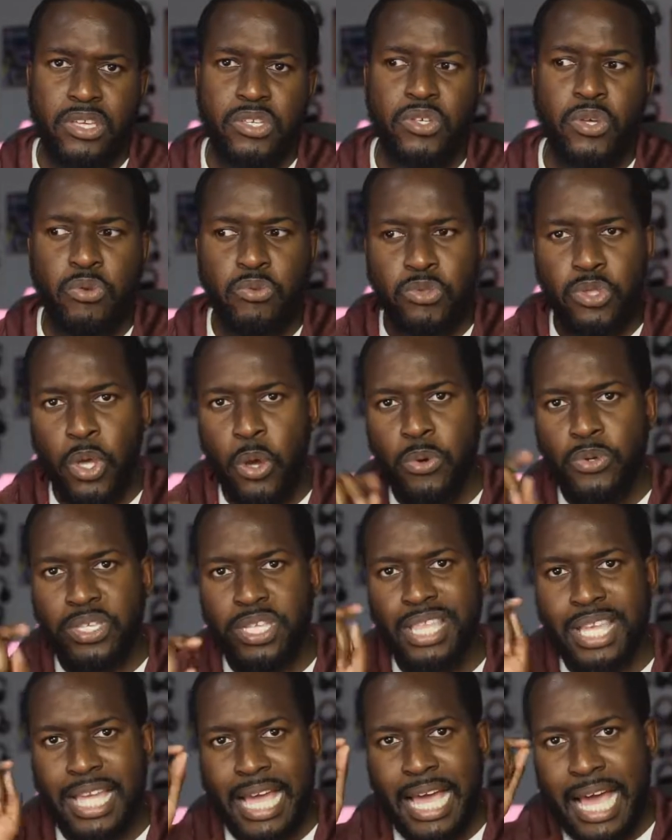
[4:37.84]
So those
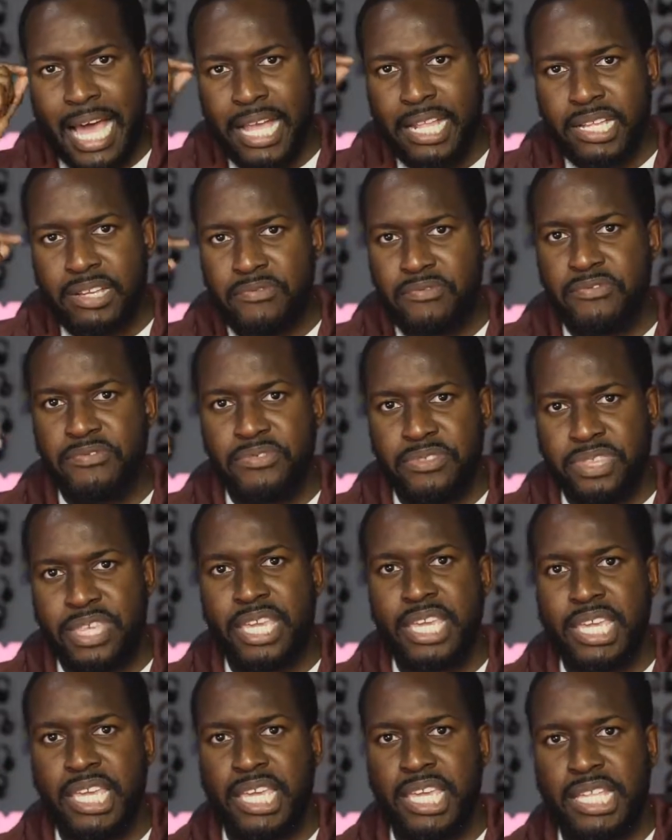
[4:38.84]
are the kind of
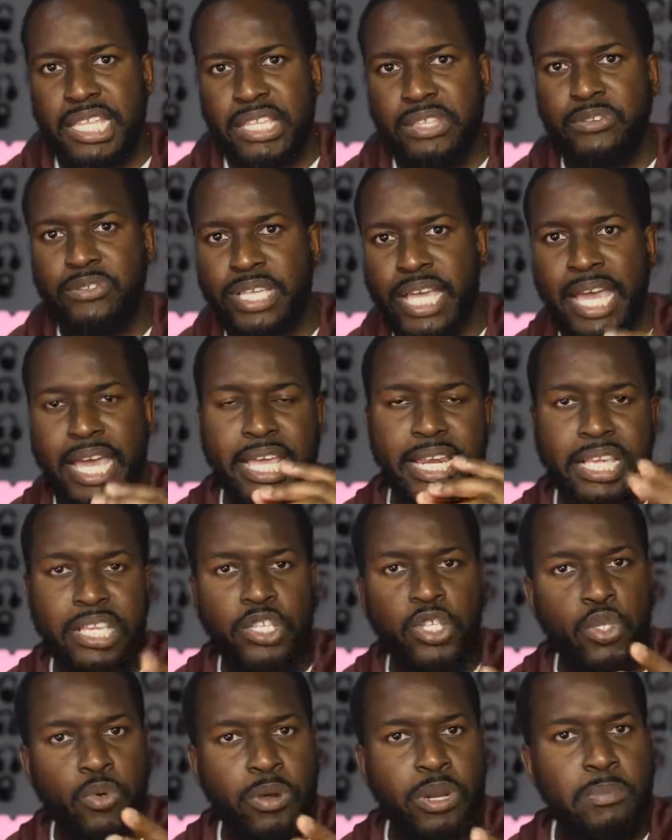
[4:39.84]
thinking, those eighty
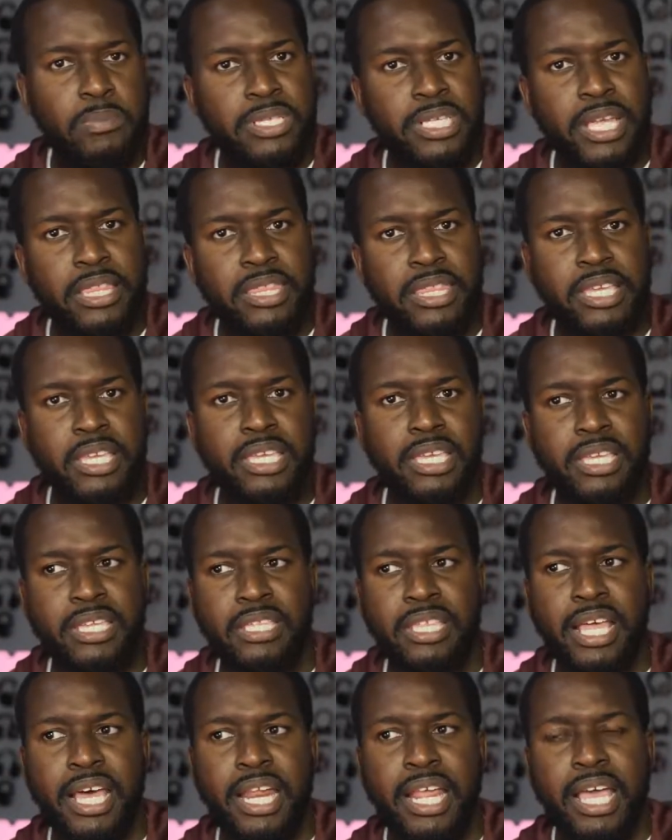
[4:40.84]
to twenty percent thinking
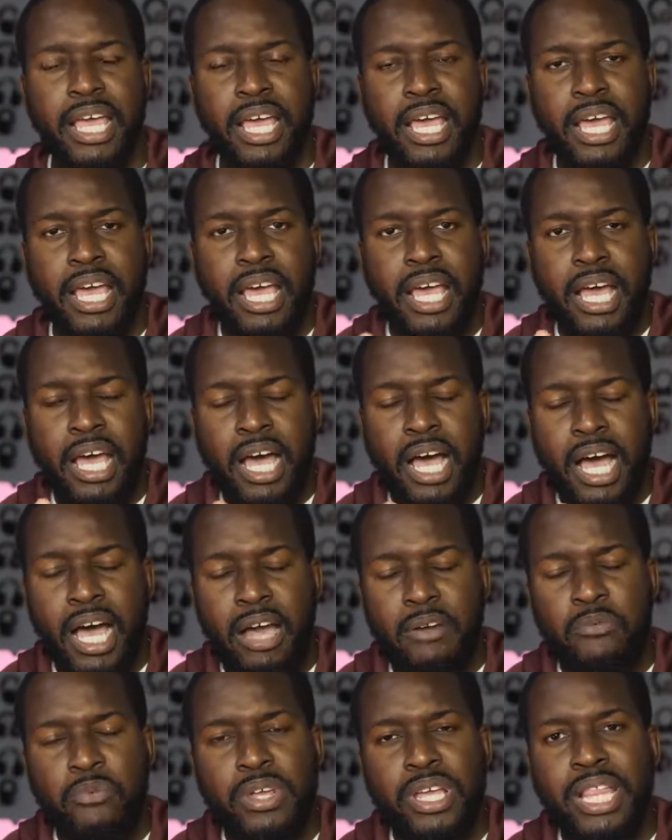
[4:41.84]
that I
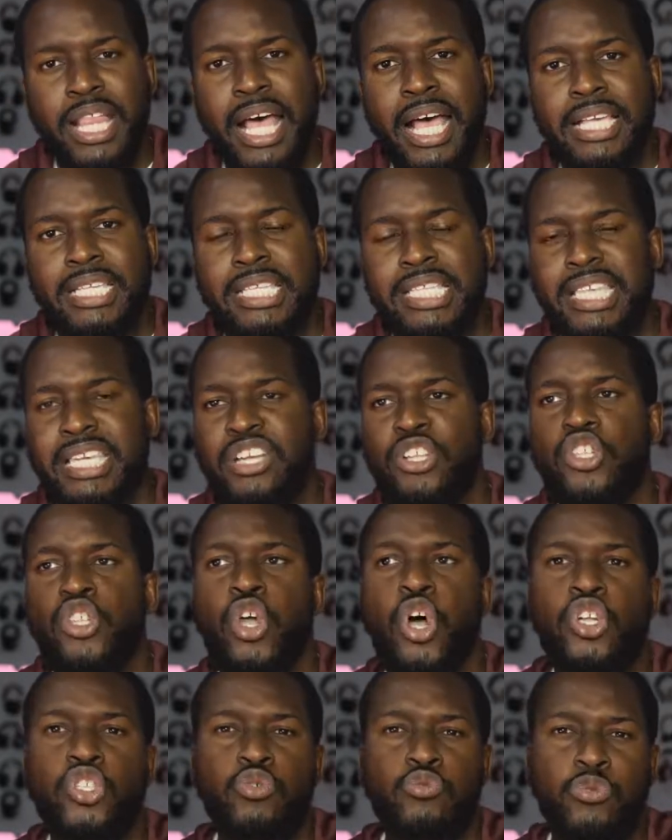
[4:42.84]
realize they're
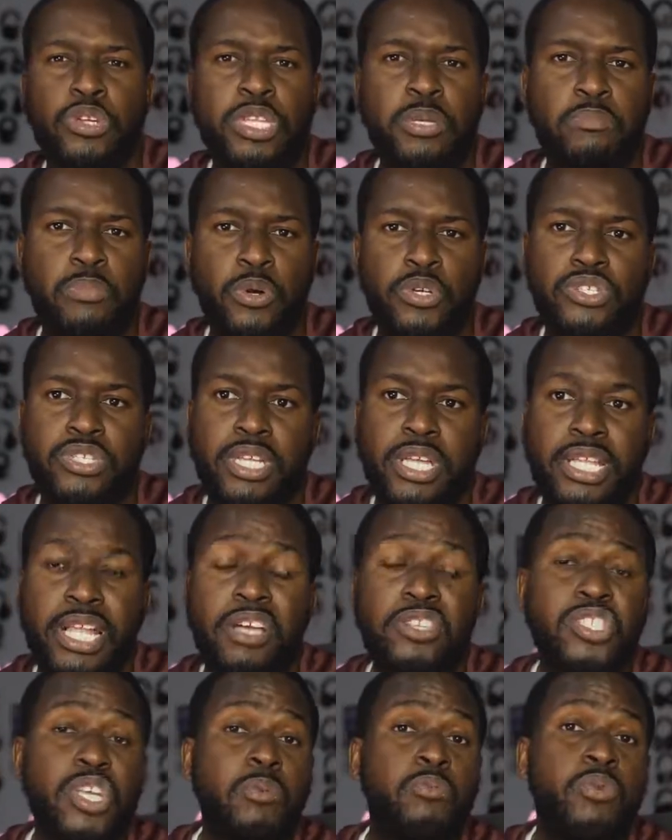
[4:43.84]
not really pushing it. Now,
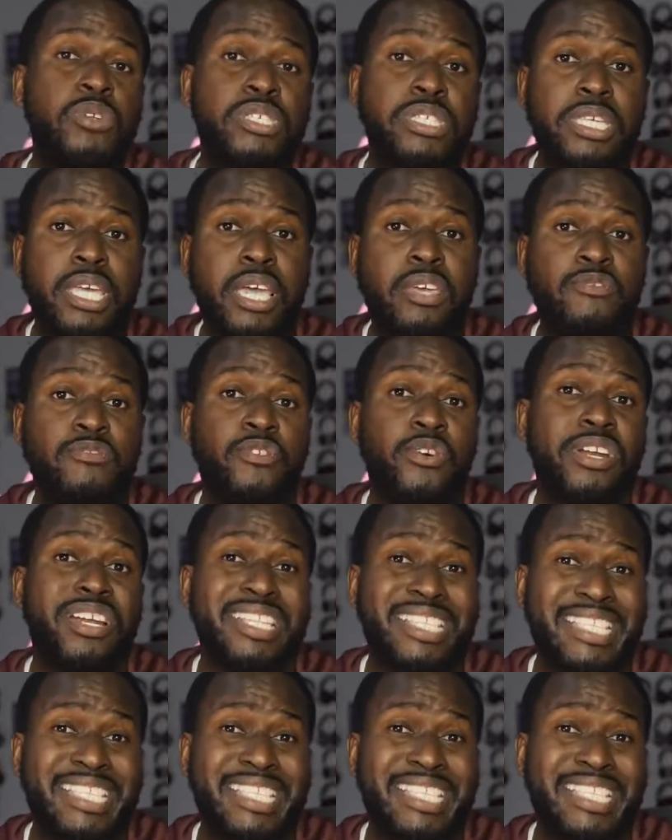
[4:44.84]
some would say you've got